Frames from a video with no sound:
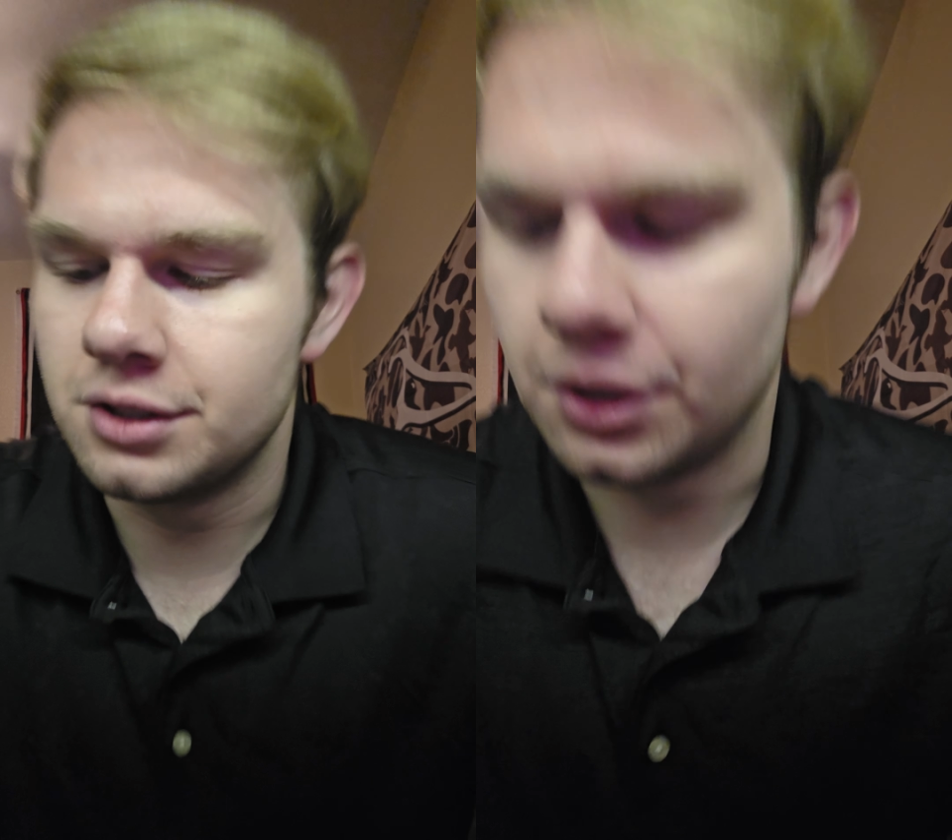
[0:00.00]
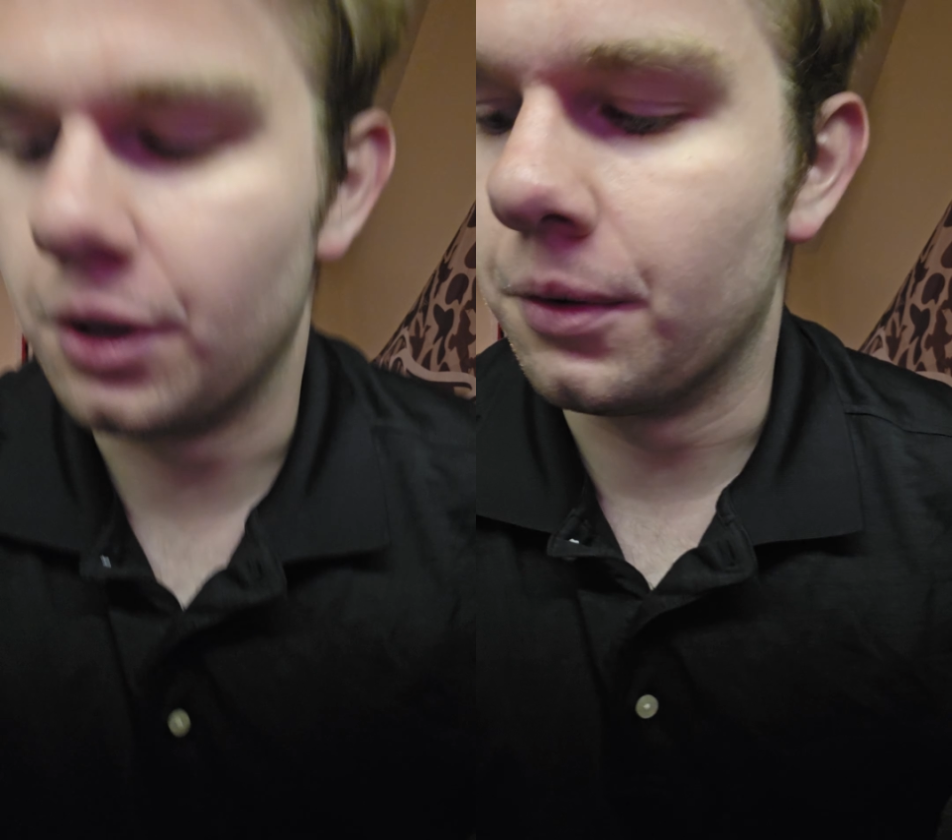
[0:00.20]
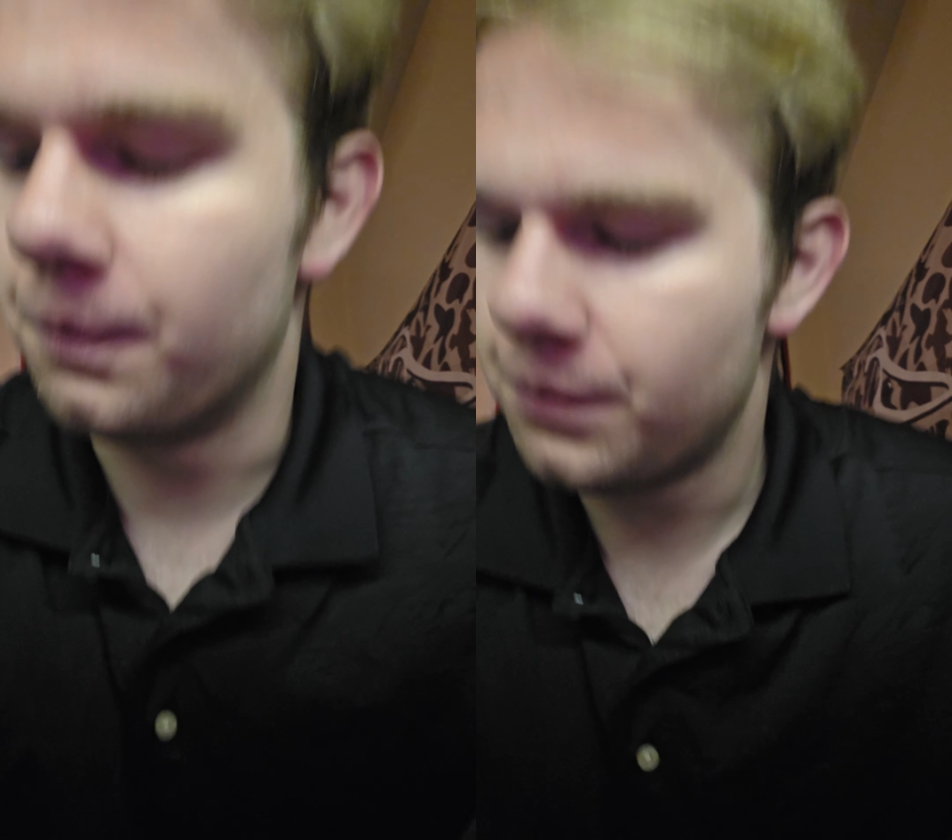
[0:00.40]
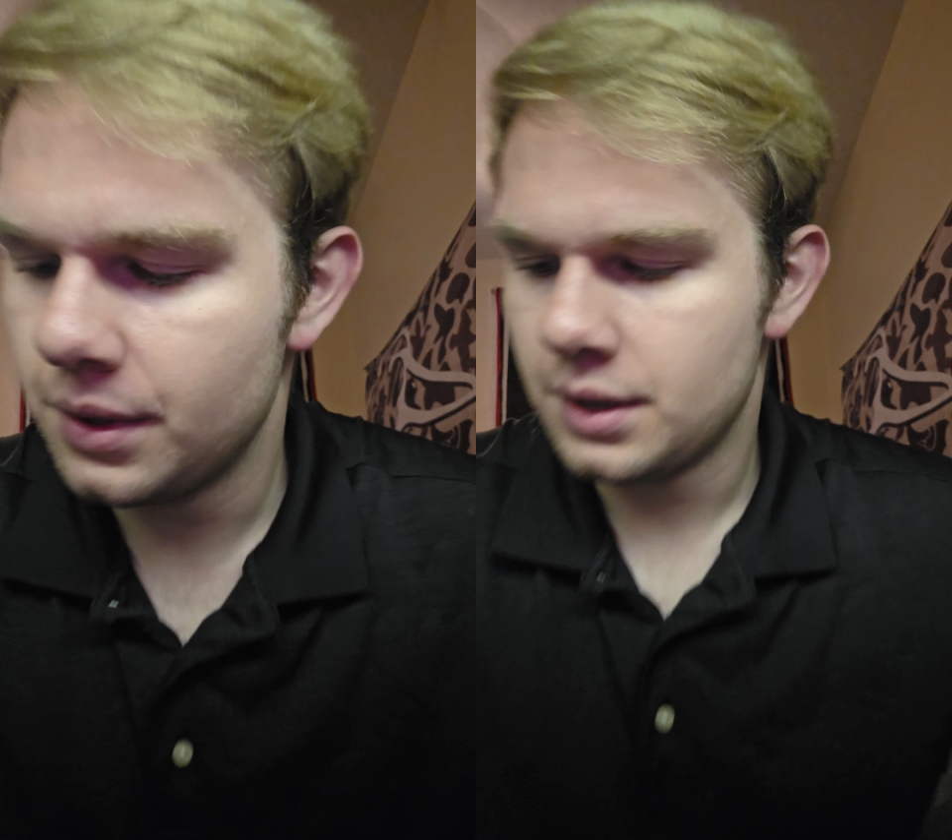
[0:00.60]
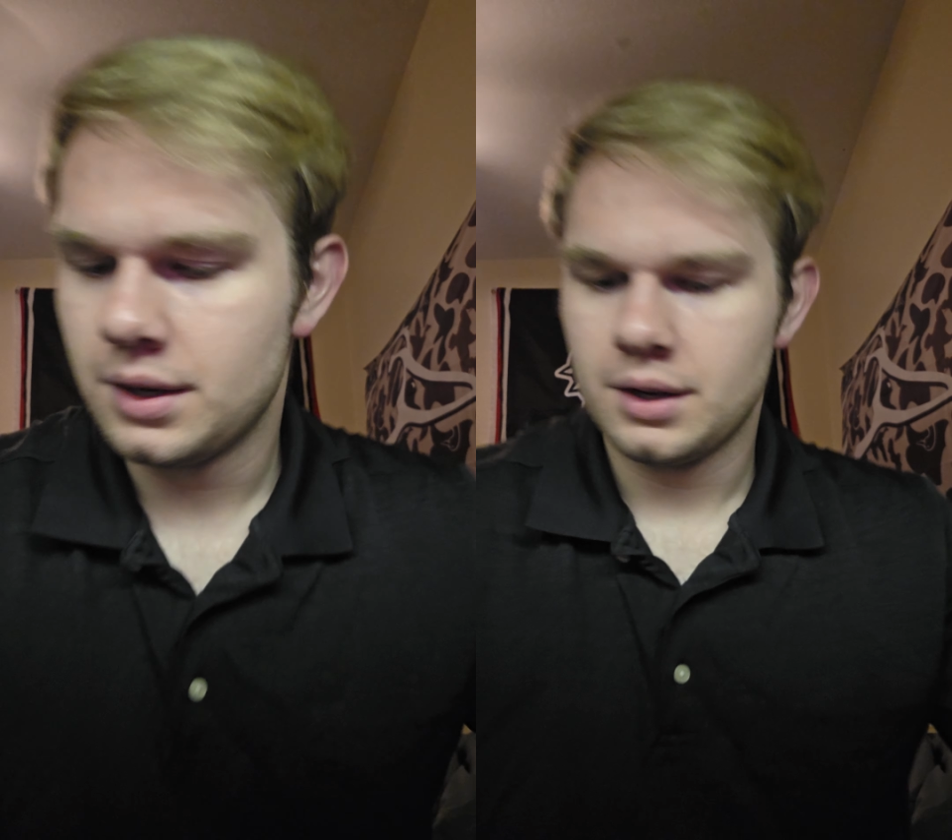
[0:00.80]
So
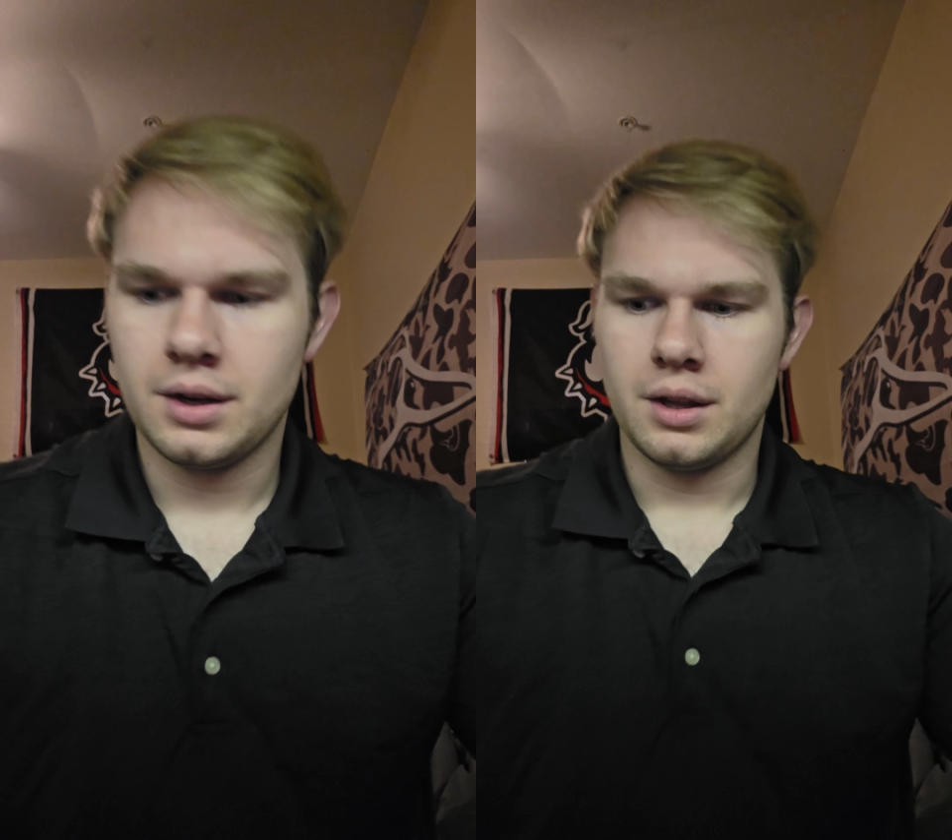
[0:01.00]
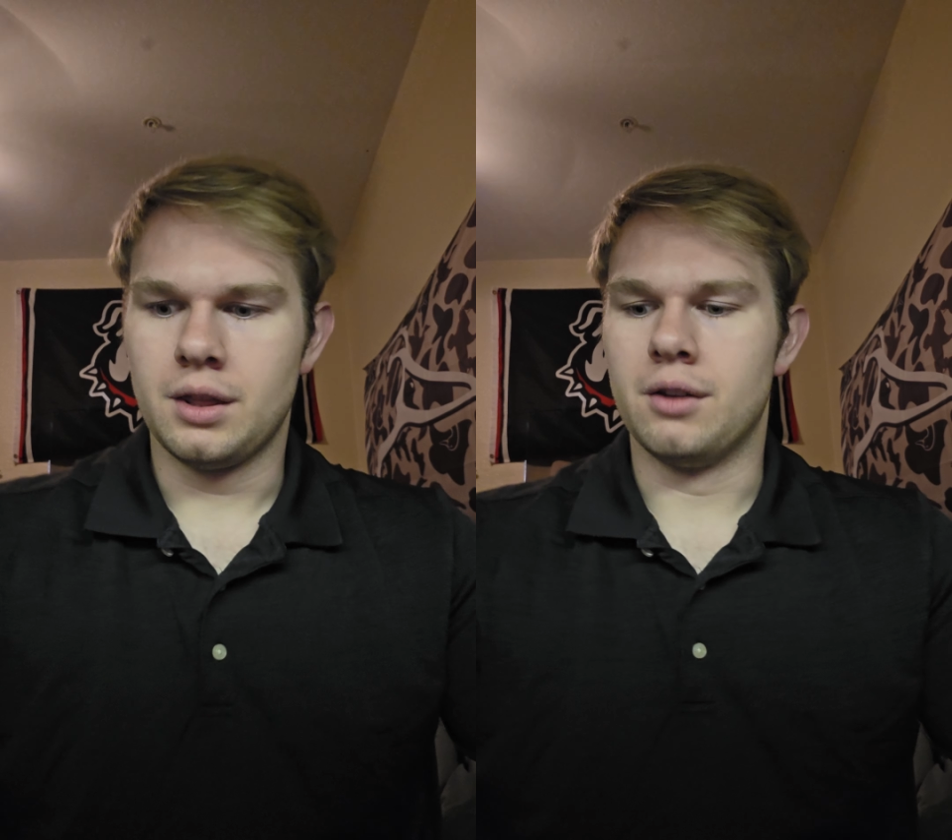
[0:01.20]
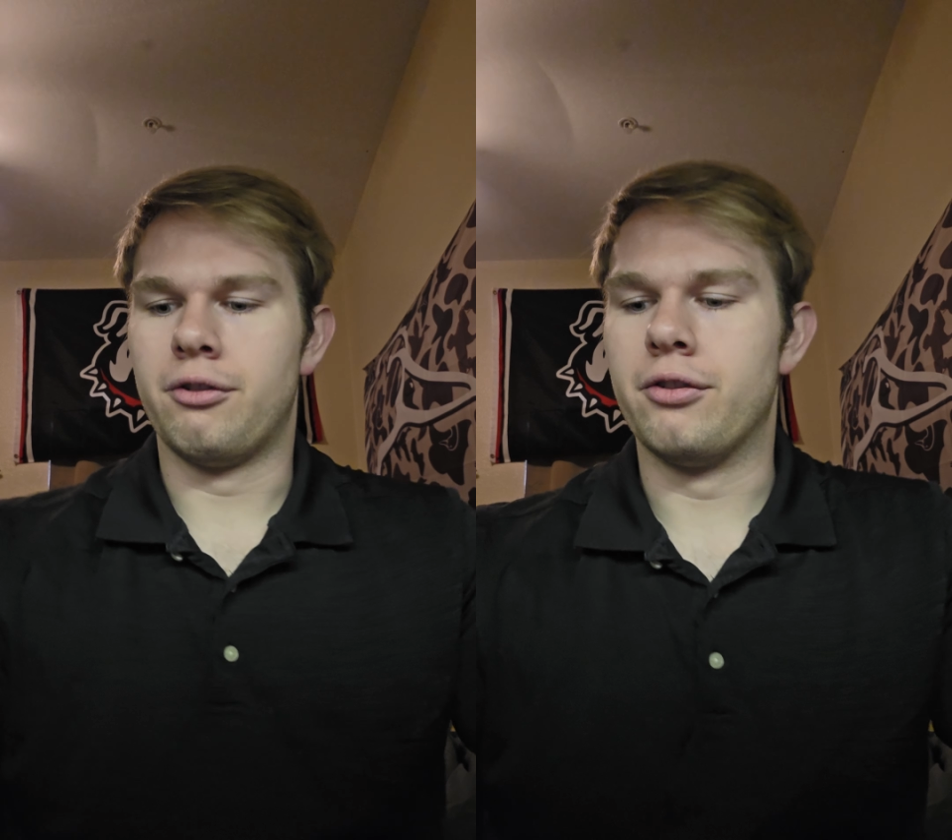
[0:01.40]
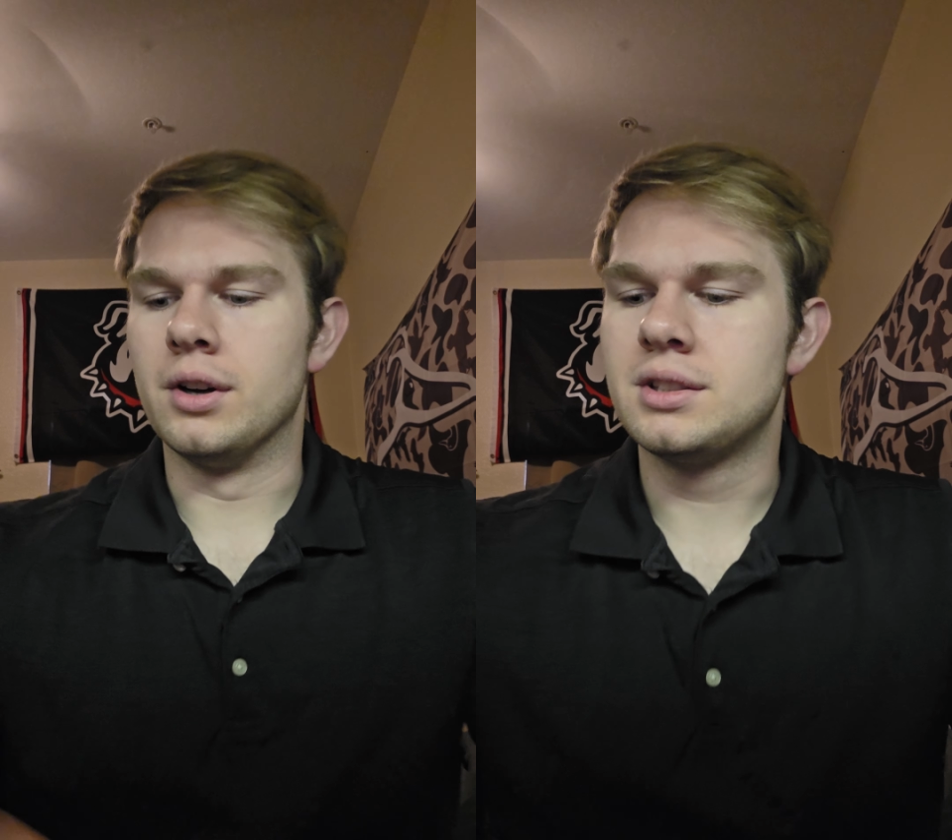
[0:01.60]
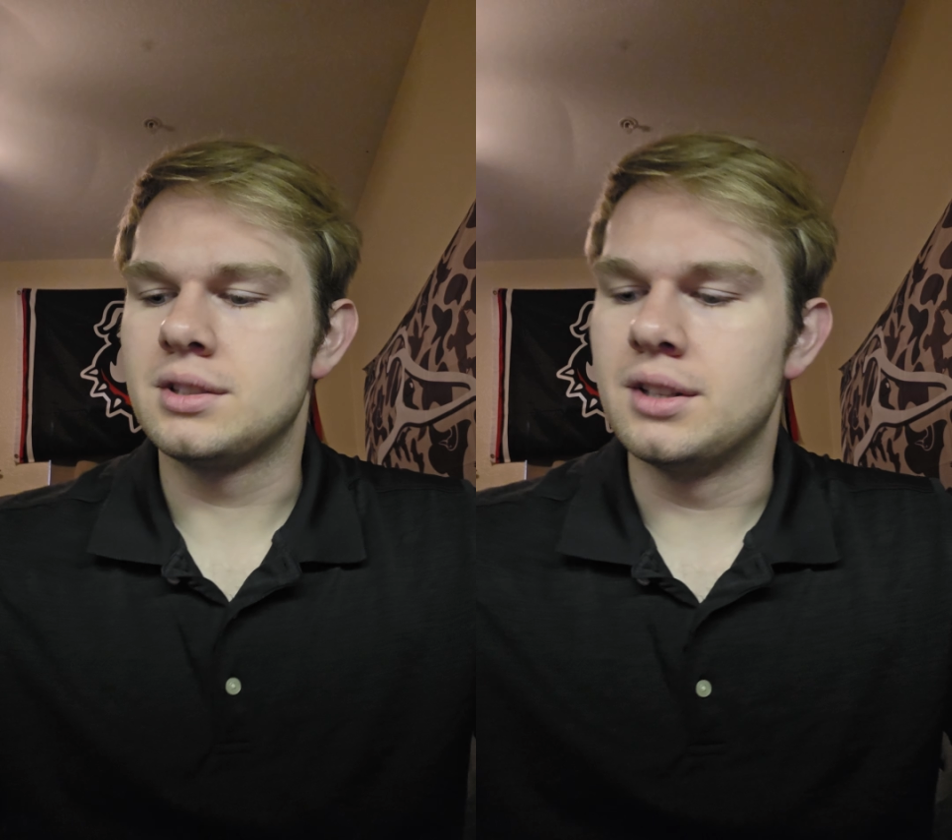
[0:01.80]
the
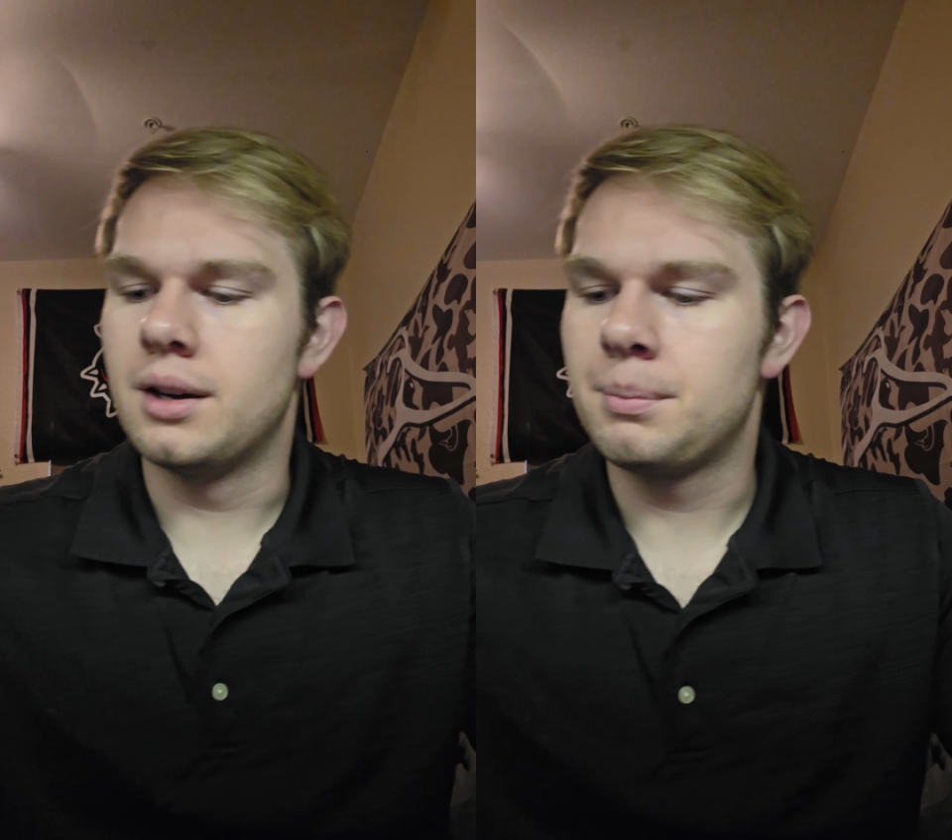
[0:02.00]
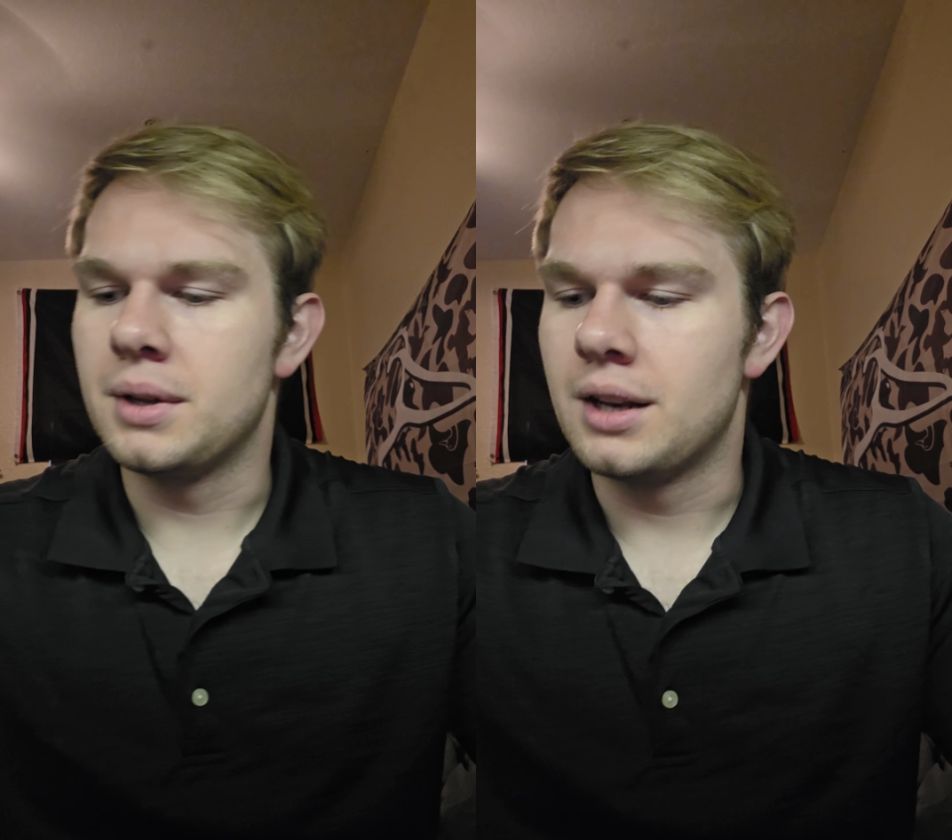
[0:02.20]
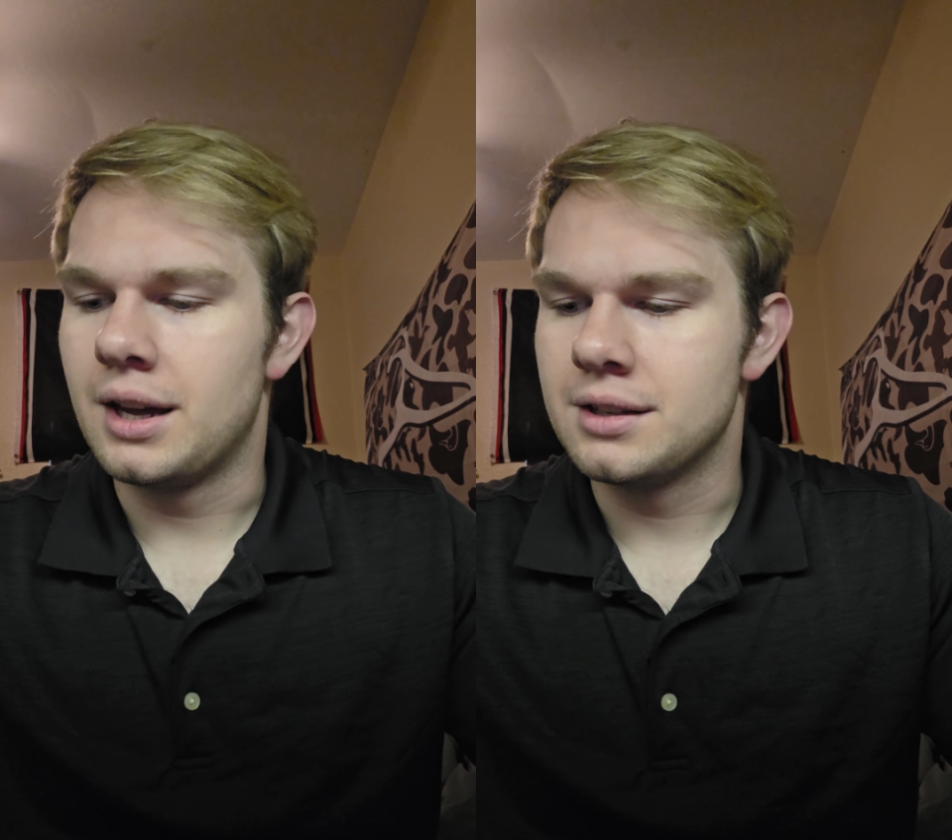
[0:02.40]
first step in